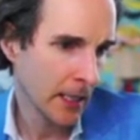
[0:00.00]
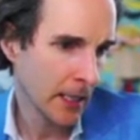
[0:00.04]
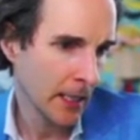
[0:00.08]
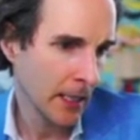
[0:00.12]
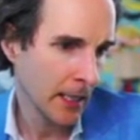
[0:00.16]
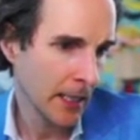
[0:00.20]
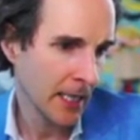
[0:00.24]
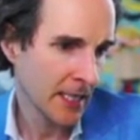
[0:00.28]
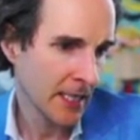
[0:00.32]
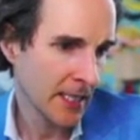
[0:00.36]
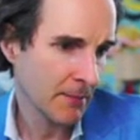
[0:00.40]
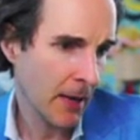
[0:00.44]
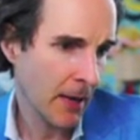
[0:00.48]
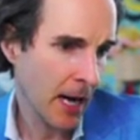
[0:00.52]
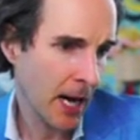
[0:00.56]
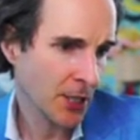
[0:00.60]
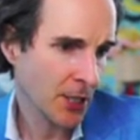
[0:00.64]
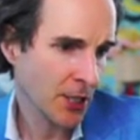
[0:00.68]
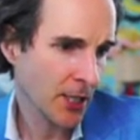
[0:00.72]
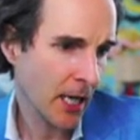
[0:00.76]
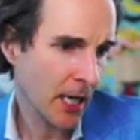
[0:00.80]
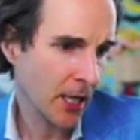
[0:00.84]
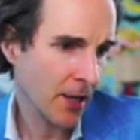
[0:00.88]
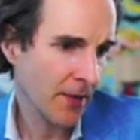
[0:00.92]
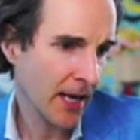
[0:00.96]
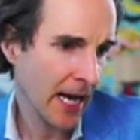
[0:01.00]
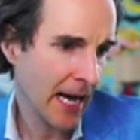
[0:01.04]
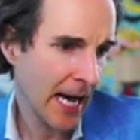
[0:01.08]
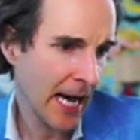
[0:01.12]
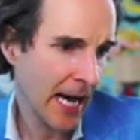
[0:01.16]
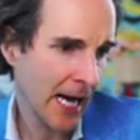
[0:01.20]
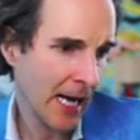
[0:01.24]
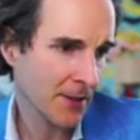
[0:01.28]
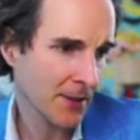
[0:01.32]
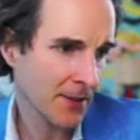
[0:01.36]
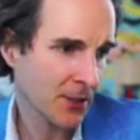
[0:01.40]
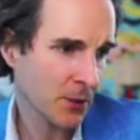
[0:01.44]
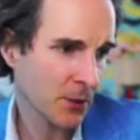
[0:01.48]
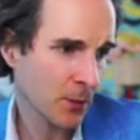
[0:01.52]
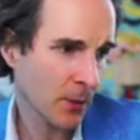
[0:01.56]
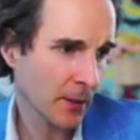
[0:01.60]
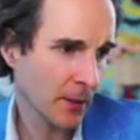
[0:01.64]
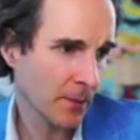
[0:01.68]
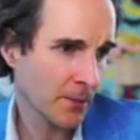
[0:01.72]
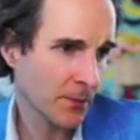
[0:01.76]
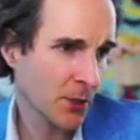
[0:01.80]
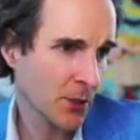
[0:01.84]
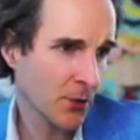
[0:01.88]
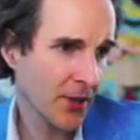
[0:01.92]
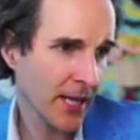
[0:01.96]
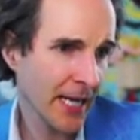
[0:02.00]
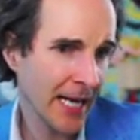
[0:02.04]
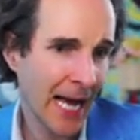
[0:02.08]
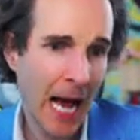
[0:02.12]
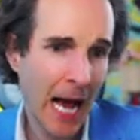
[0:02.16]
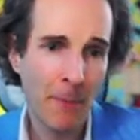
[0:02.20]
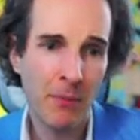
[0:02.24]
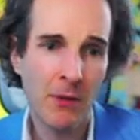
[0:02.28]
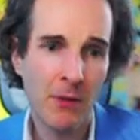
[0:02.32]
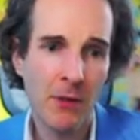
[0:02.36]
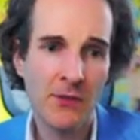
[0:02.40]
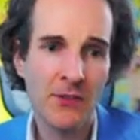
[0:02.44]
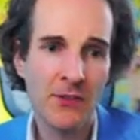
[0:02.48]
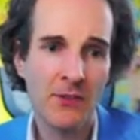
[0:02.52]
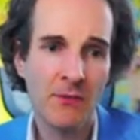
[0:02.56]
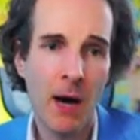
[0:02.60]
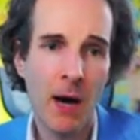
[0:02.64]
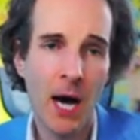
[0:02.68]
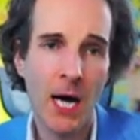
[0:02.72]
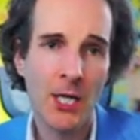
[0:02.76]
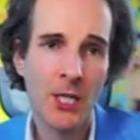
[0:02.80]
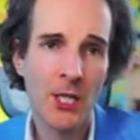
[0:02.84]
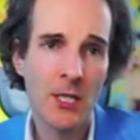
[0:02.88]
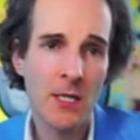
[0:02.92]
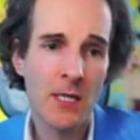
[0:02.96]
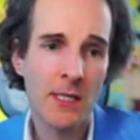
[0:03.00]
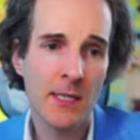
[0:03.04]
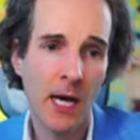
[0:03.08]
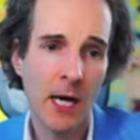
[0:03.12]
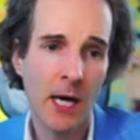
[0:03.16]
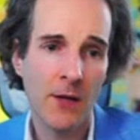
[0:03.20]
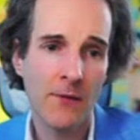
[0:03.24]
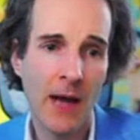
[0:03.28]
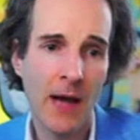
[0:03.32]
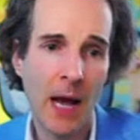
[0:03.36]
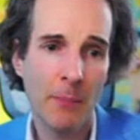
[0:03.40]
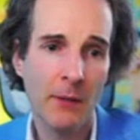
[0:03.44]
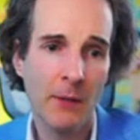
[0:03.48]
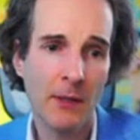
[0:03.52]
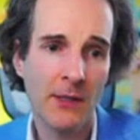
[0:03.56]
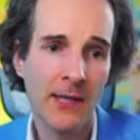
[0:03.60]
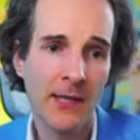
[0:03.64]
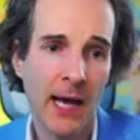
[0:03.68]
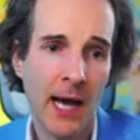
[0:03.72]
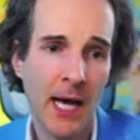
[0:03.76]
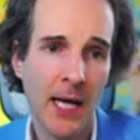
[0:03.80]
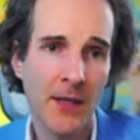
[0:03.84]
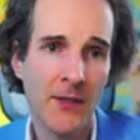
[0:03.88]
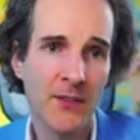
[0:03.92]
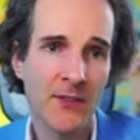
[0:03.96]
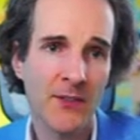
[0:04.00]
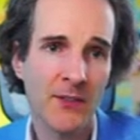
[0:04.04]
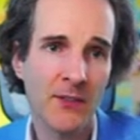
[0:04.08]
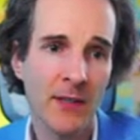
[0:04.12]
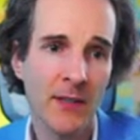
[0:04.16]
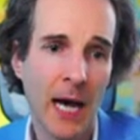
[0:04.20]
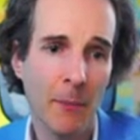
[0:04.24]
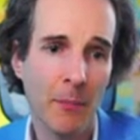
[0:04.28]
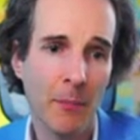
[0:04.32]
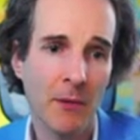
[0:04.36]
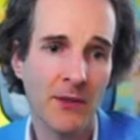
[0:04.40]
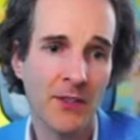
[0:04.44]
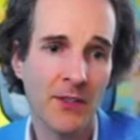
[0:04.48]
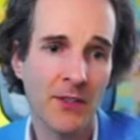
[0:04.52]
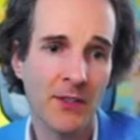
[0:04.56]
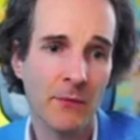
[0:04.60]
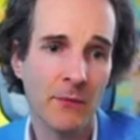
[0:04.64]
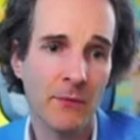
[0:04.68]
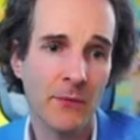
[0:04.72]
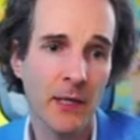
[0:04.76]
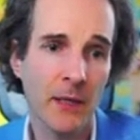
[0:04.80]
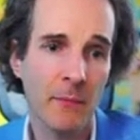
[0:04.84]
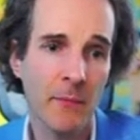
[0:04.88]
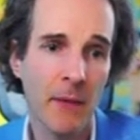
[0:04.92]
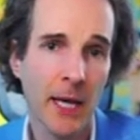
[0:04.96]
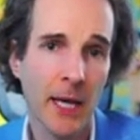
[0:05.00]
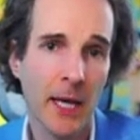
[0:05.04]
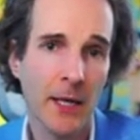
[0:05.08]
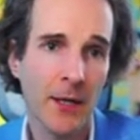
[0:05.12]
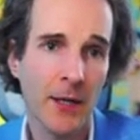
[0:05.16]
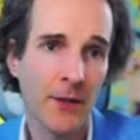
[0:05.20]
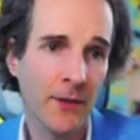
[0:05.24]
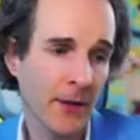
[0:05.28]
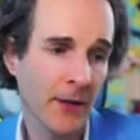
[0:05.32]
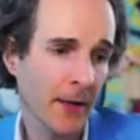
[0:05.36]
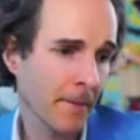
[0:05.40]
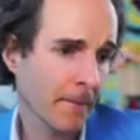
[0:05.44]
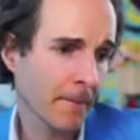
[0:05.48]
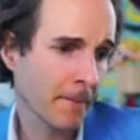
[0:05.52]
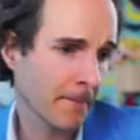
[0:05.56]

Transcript: Is margin out of their hands? Well, do you think Apple's margin is out of Apple's hands? Apple doesn't really make anything.